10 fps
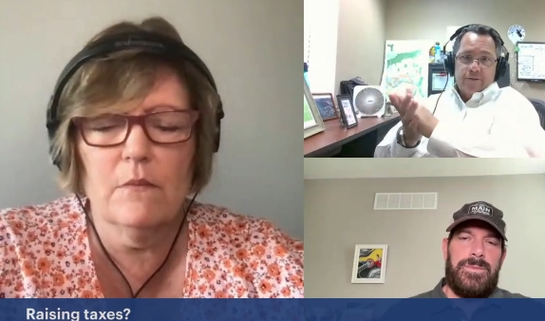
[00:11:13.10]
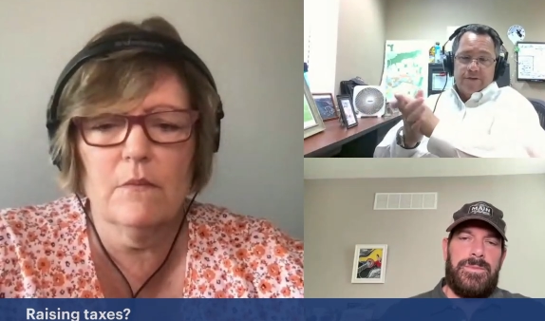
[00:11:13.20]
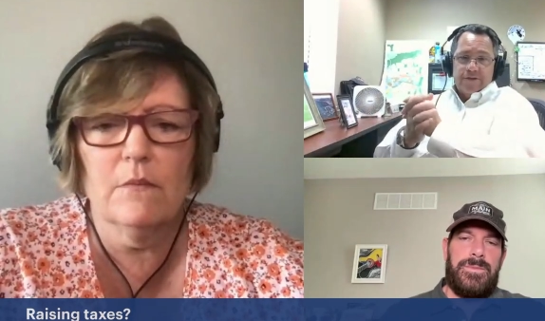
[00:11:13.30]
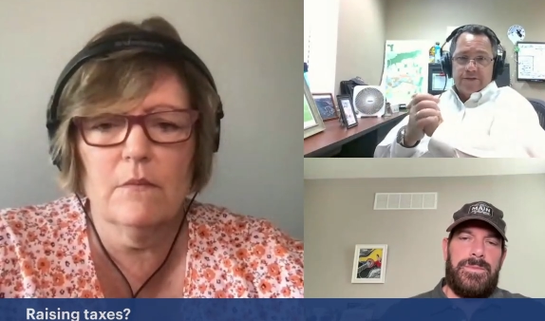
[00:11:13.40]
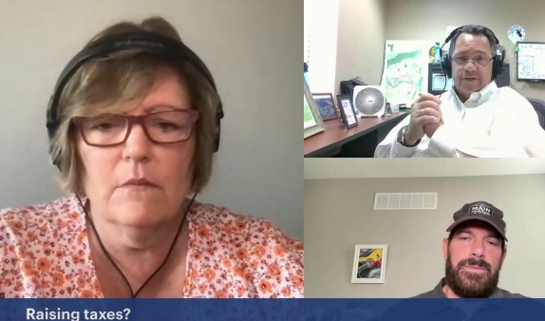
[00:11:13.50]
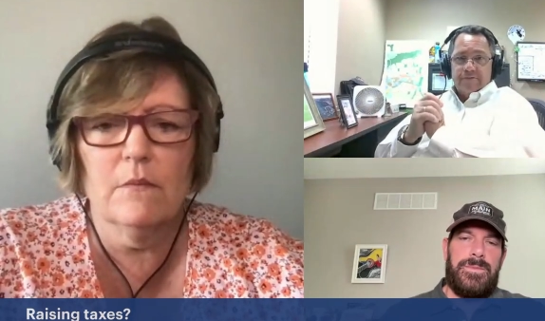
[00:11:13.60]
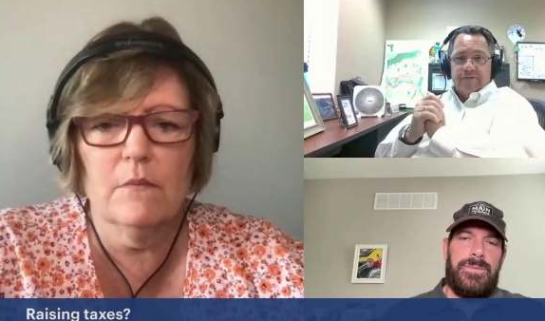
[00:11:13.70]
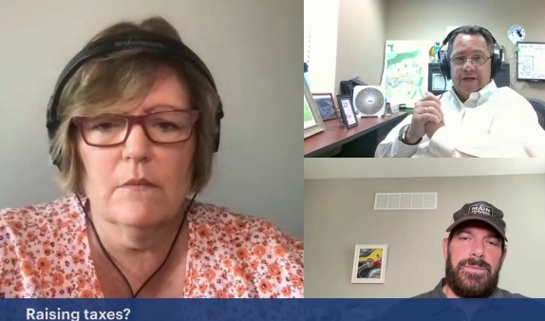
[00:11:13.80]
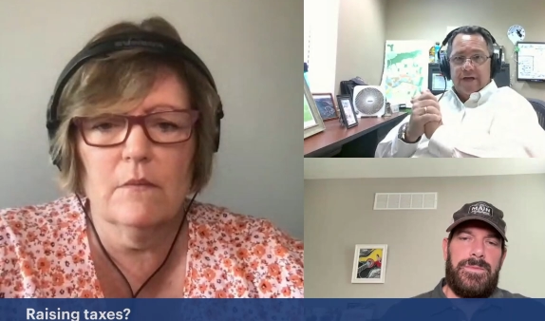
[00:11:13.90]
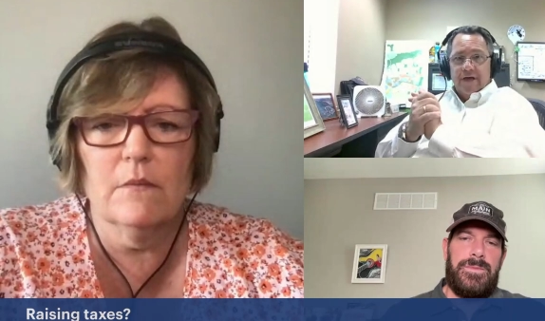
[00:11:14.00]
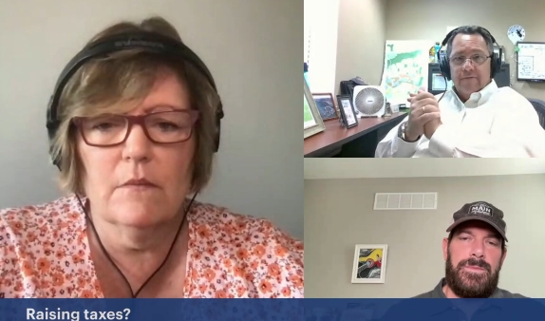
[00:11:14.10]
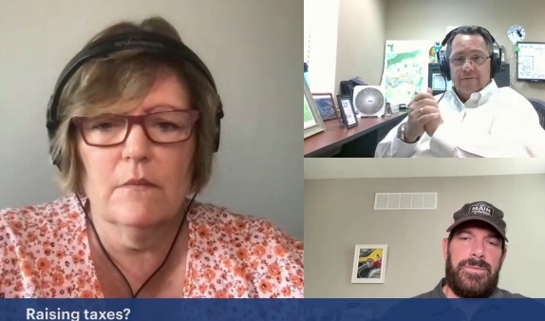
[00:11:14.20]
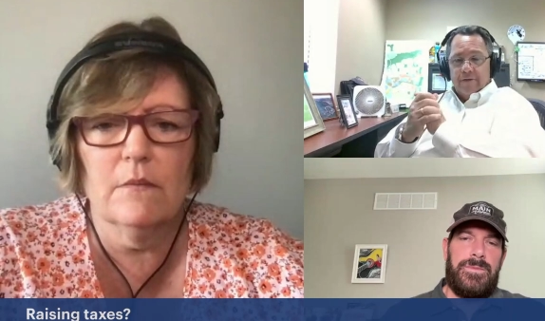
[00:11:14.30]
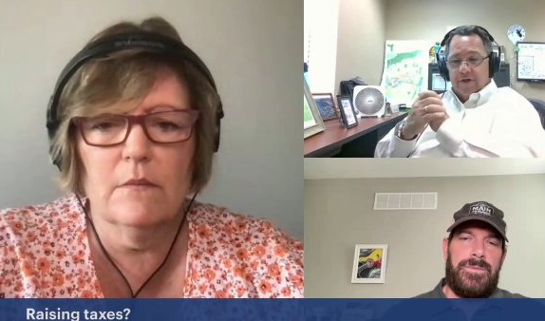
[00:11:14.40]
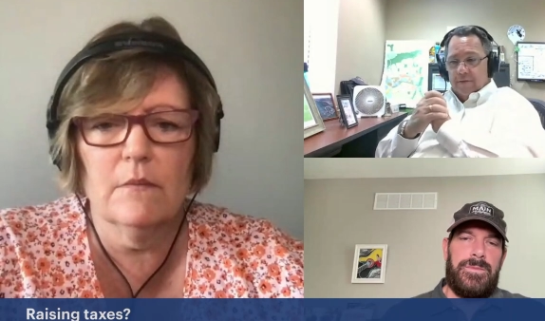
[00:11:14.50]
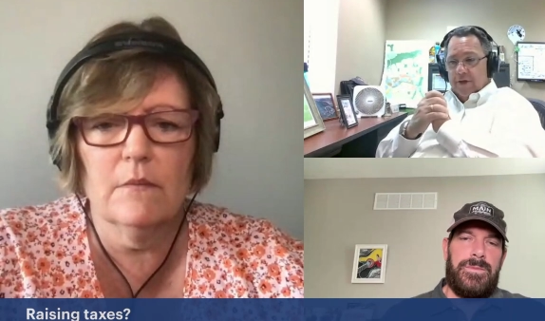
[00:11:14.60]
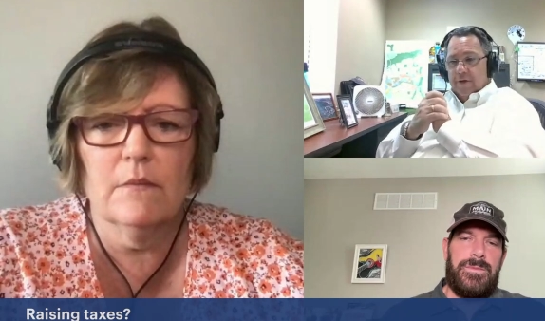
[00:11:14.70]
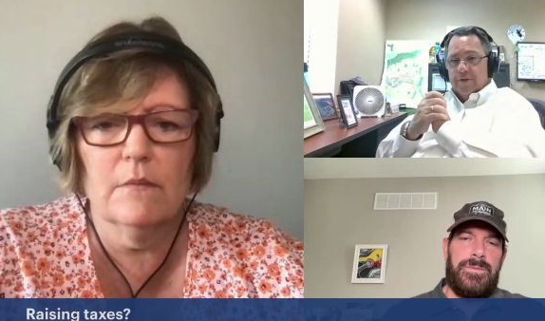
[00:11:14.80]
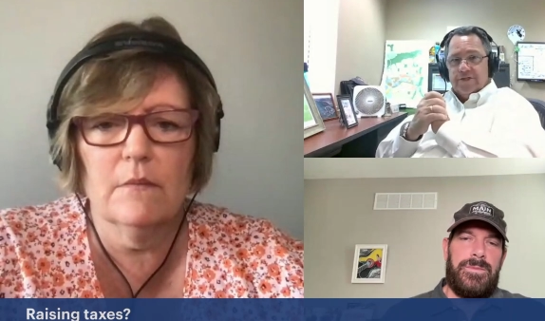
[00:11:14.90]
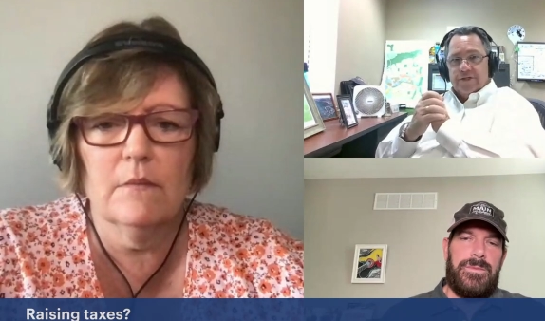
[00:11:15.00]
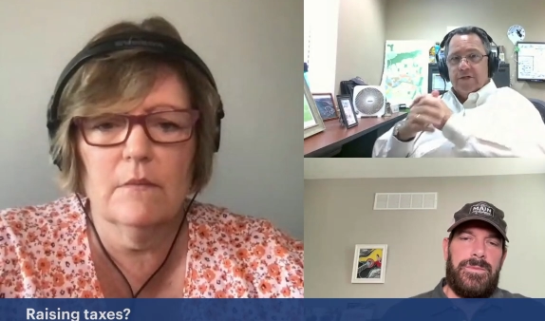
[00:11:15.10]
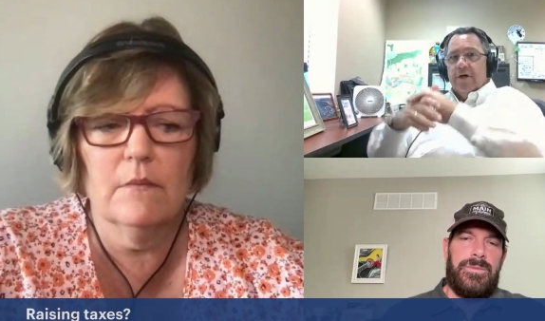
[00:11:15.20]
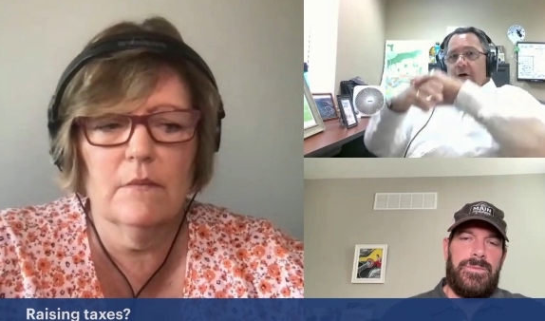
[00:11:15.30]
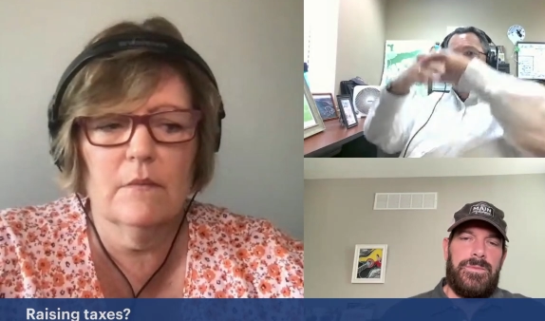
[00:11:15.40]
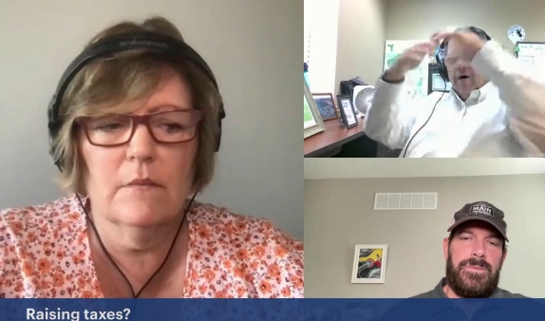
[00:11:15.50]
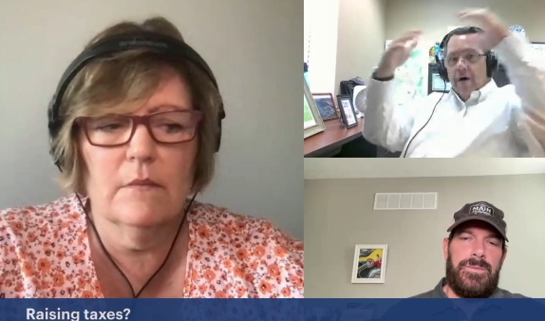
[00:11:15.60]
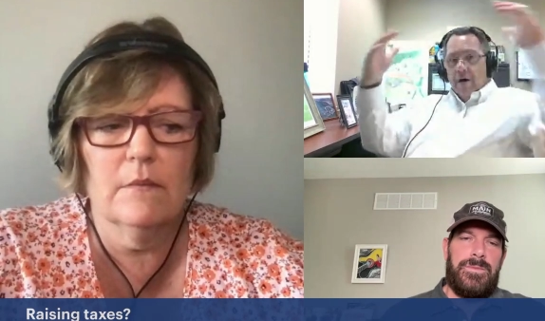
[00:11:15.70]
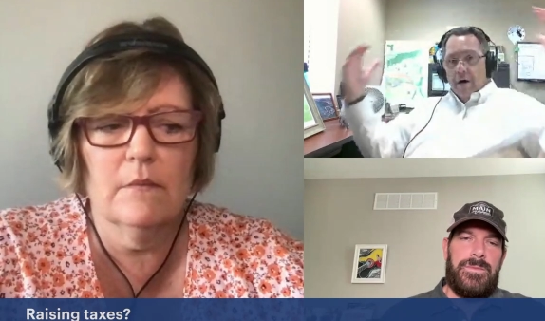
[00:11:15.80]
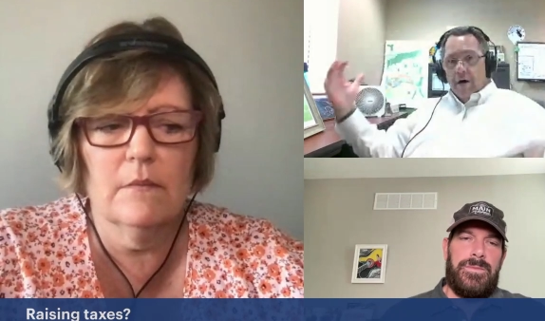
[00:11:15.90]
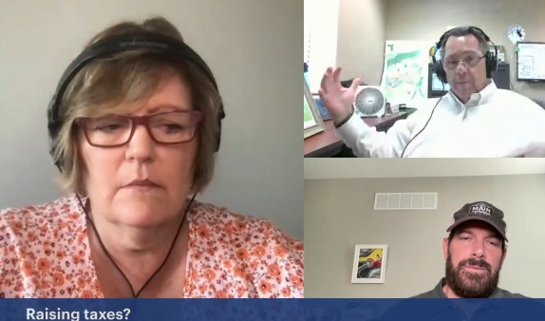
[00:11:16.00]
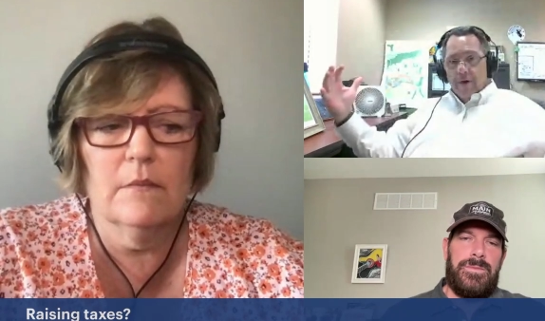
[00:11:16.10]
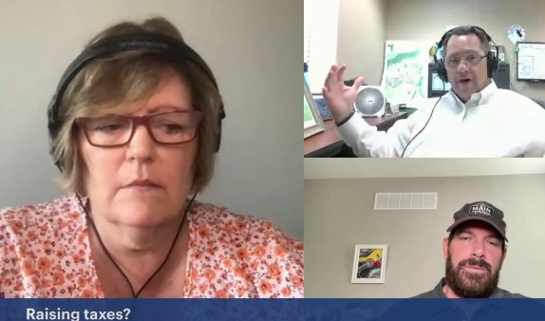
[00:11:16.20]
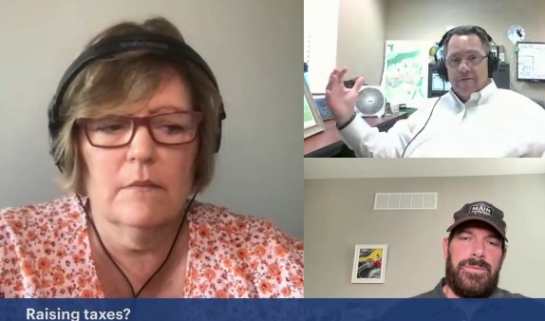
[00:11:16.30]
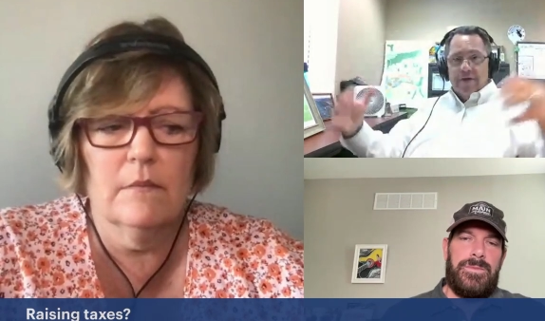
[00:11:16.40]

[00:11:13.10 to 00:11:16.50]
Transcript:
Speaker 1: sources of income for the community, which is all part